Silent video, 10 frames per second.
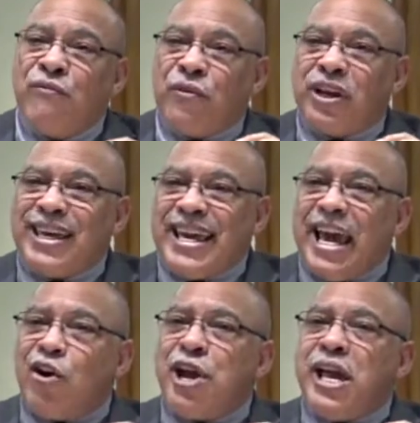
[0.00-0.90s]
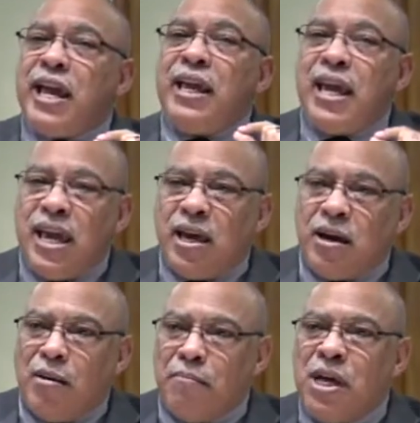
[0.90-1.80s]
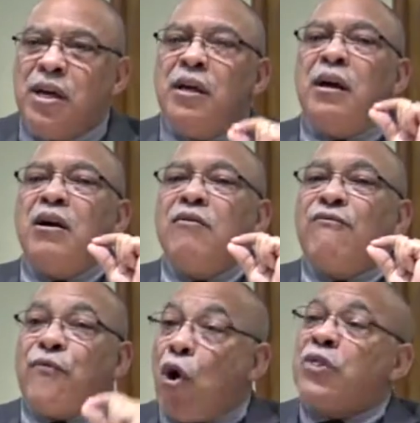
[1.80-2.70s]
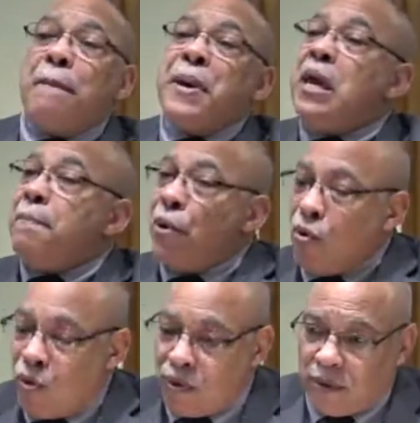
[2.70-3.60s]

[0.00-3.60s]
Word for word: for carrying him for the people.